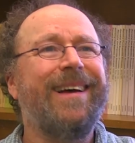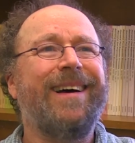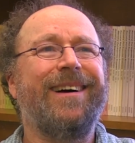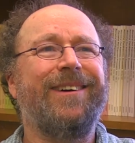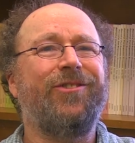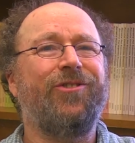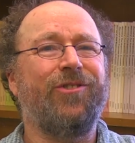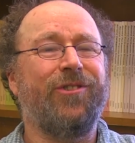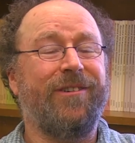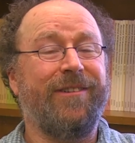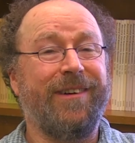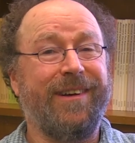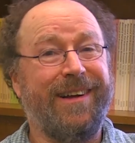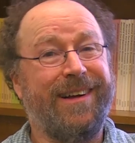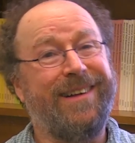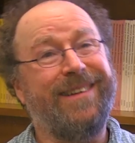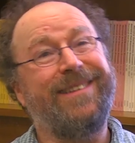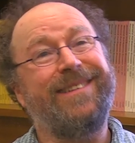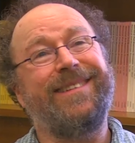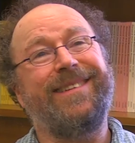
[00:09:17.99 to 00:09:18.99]
assuring
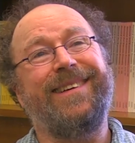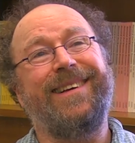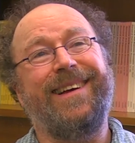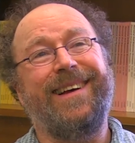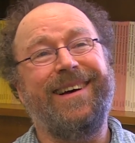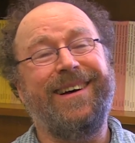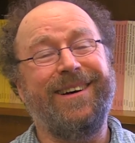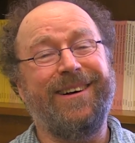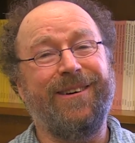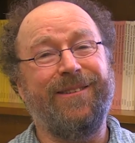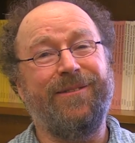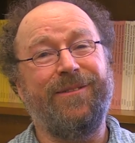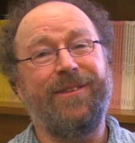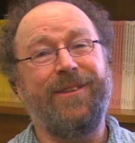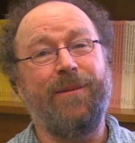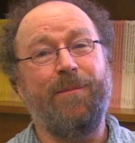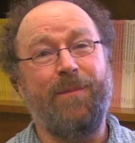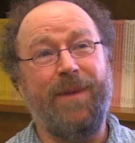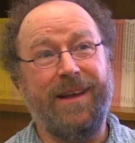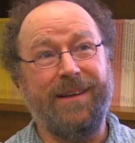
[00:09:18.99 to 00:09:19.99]
us of
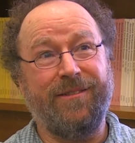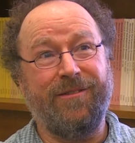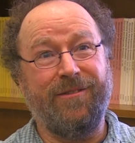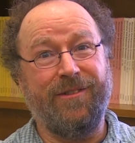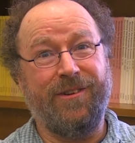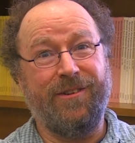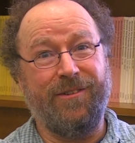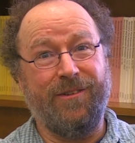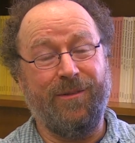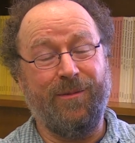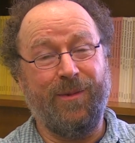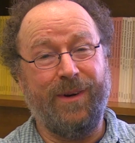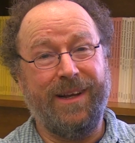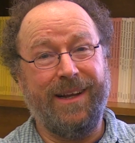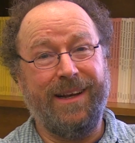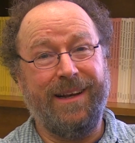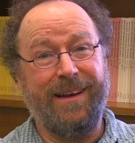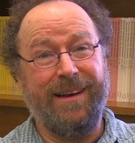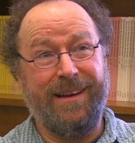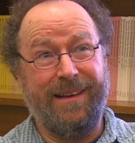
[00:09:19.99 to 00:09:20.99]
the best return we
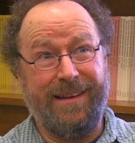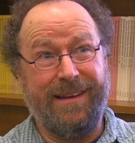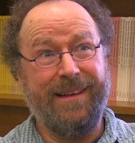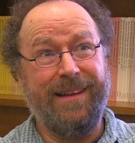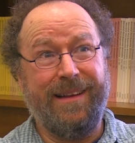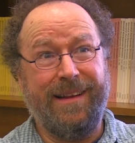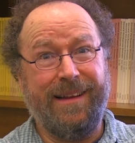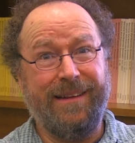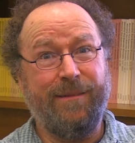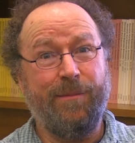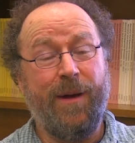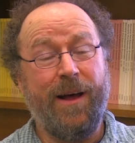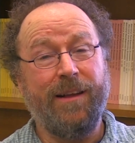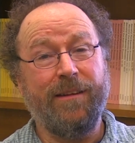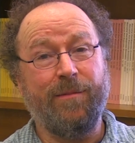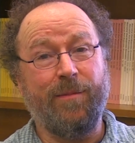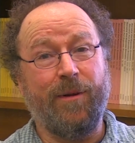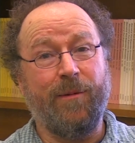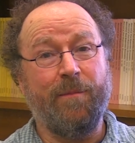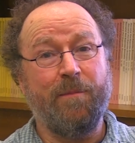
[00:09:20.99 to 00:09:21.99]
can that's
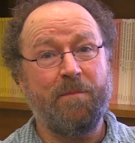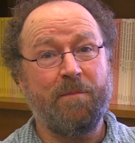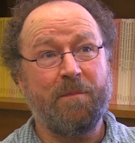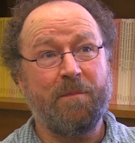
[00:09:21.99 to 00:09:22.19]
possible.